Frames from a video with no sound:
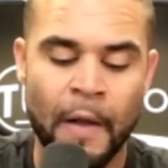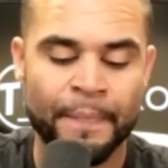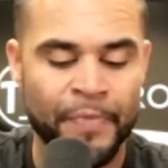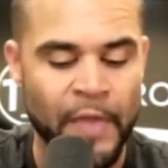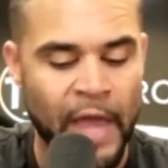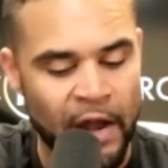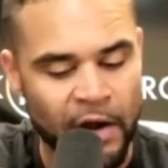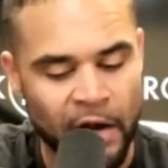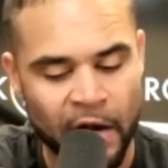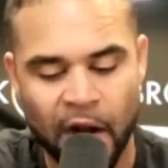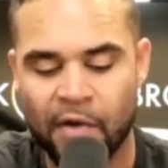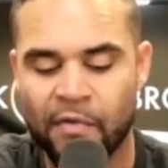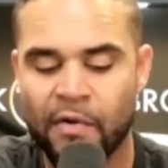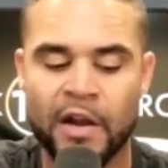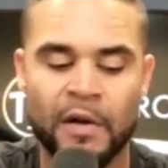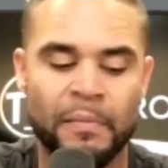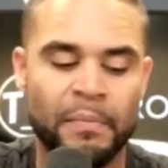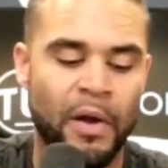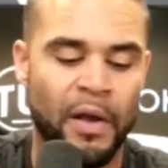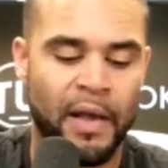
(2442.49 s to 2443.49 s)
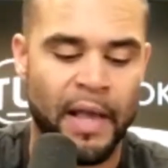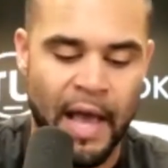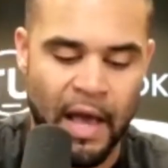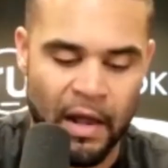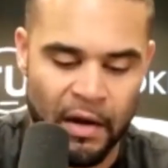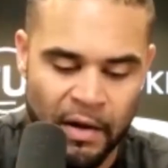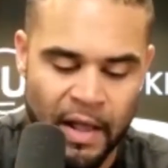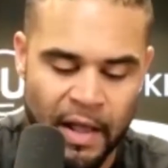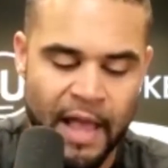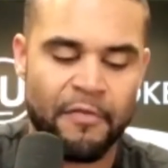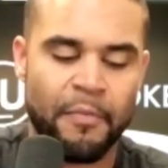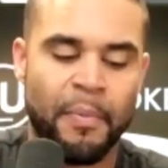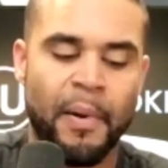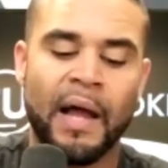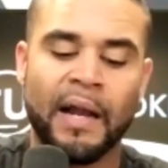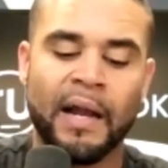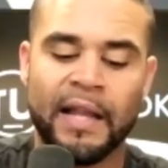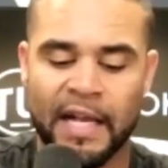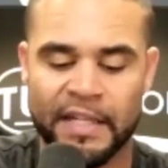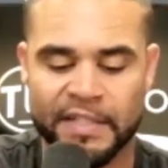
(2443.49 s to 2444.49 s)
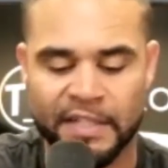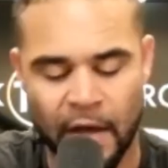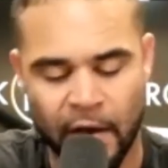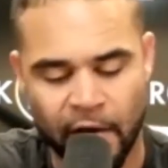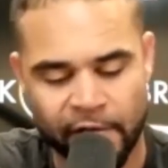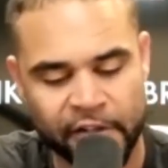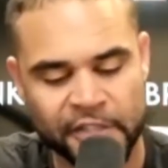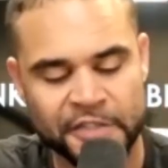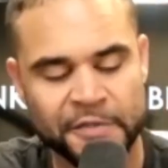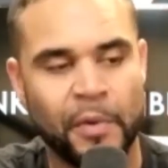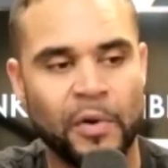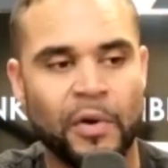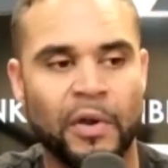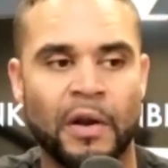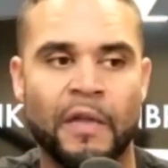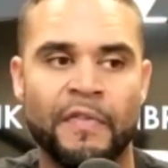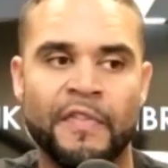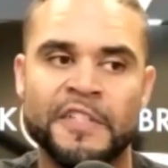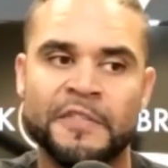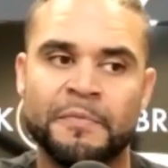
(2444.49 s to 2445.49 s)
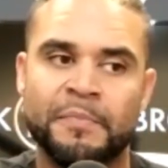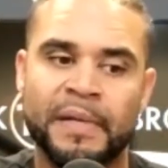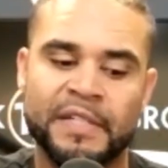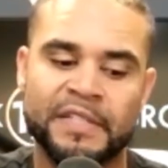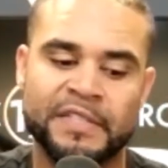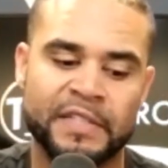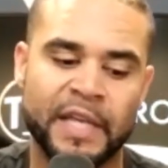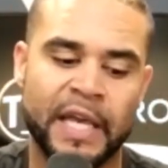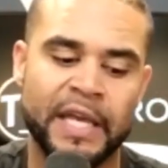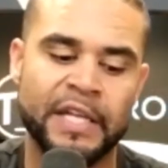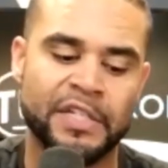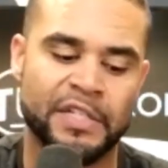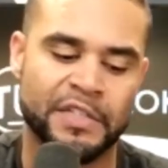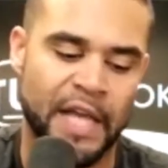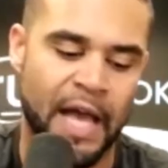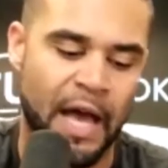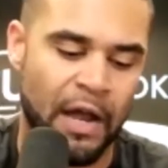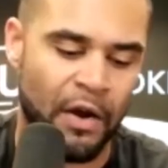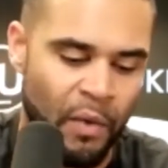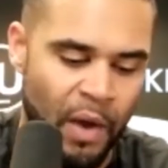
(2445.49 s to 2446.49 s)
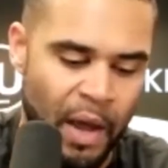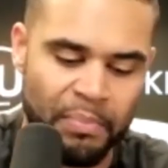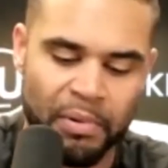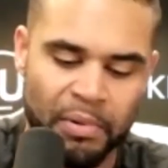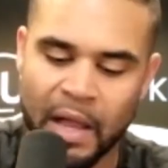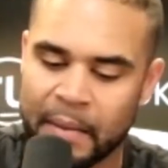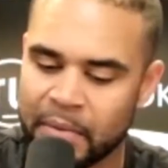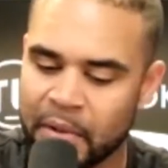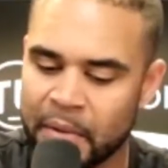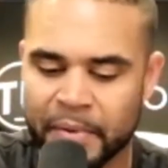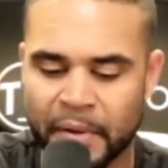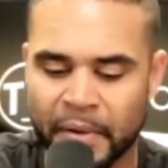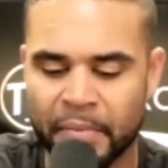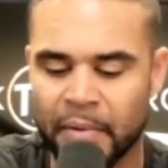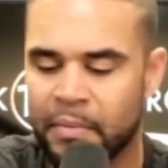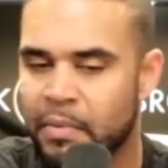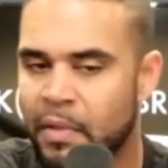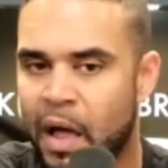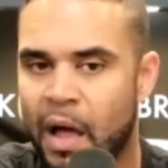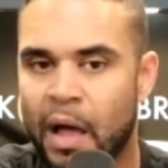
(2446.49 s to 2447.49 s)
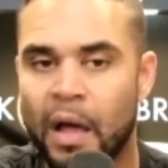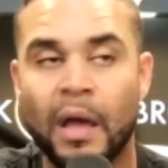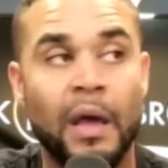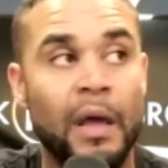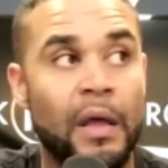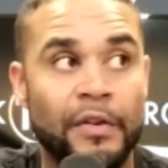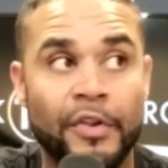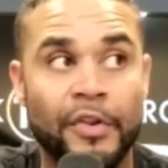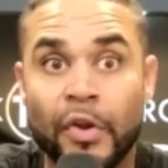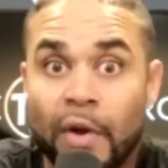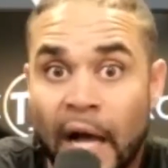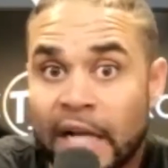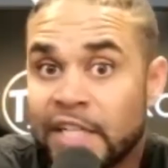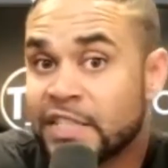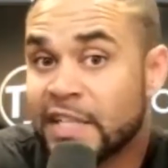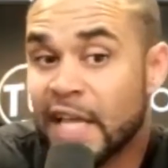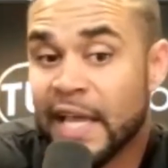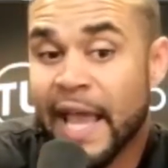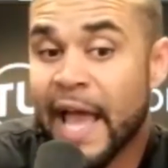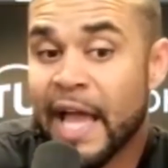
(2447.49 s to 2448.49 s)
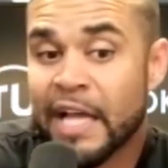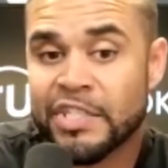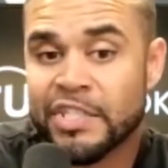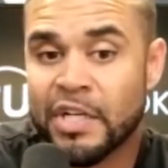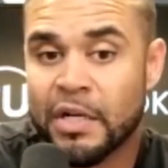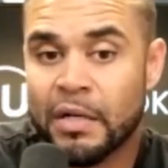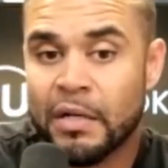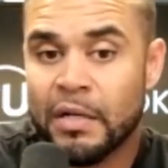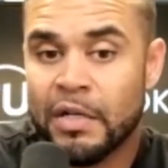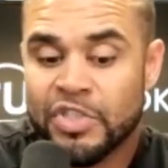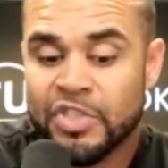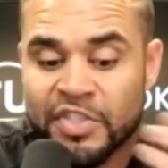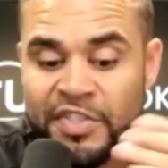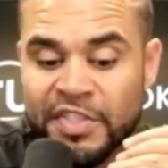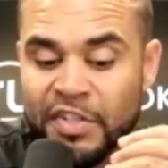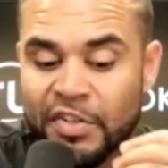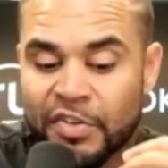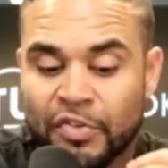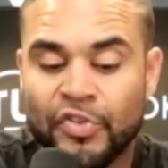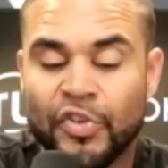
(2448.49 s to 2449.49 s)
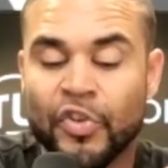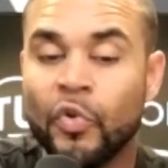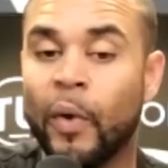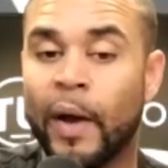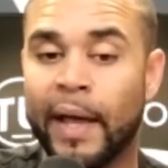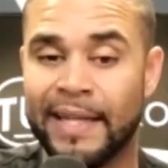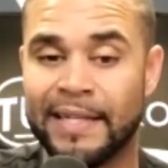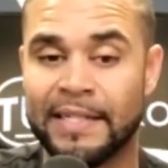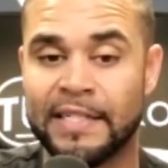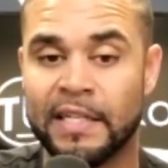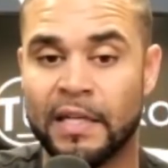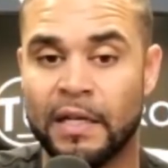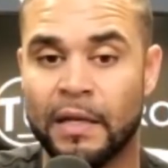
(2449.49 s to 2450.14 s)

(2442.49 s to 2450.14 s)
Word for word: How did I write a book? How did I have a podcast? How have I spoken on these big stages? How do I blah, blah, blah, blah, blah? Dude, I just take action. Just do it.